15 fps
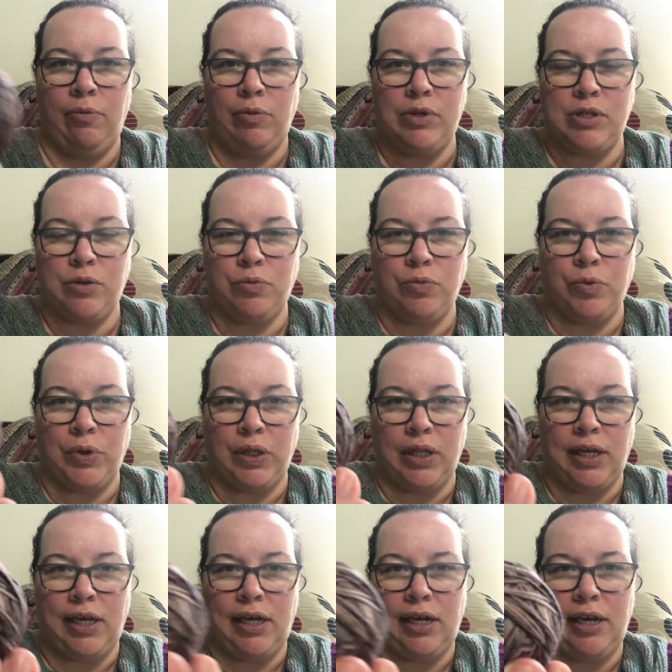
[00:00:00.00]
was a
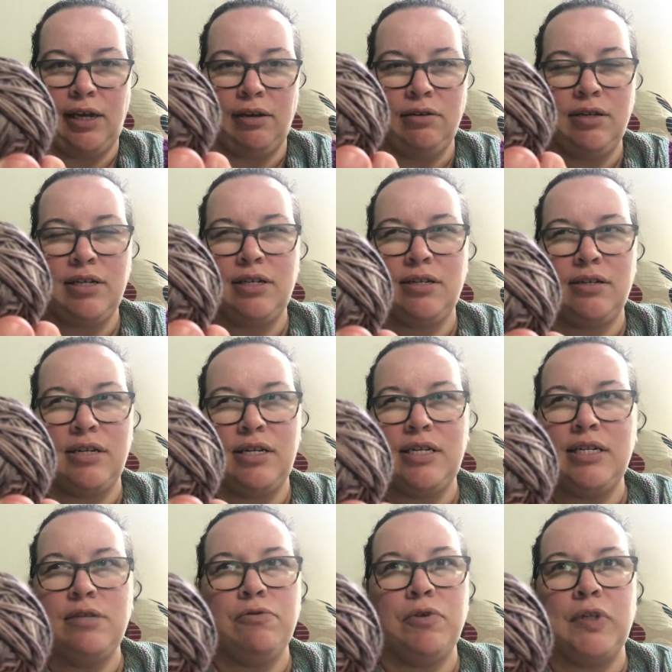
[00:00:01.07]
really, it
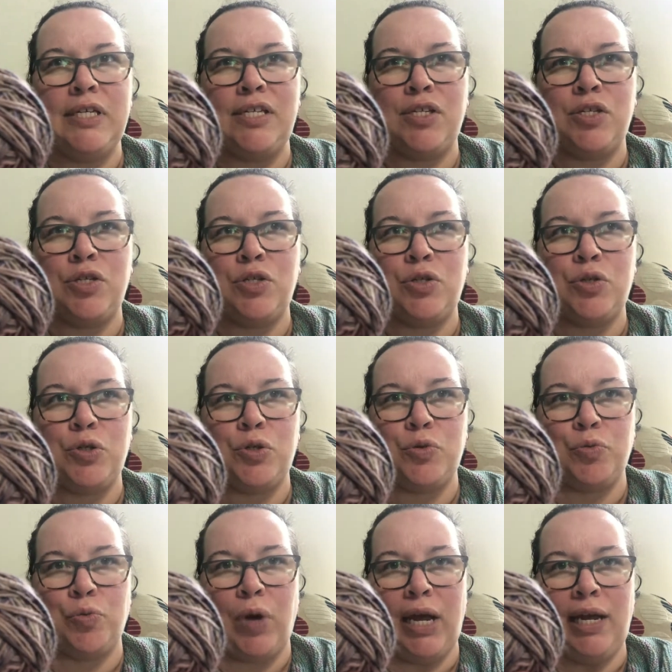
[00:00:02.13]
didn't really
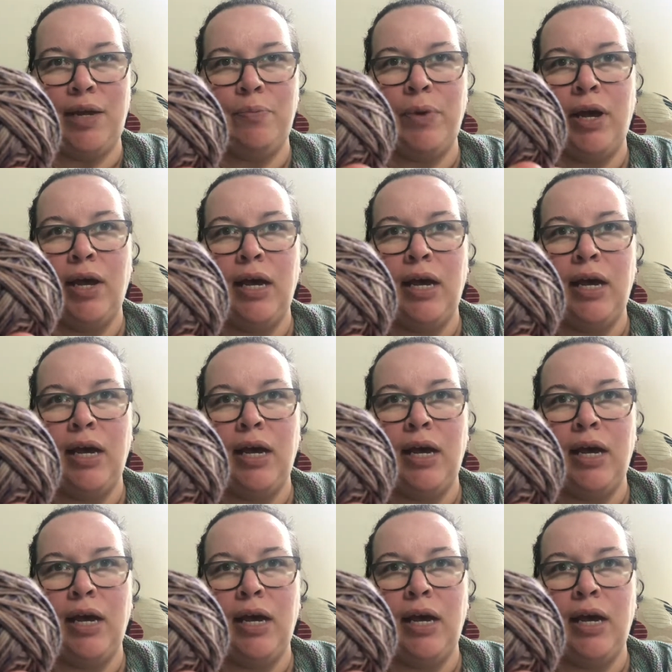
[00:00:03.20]
stripe,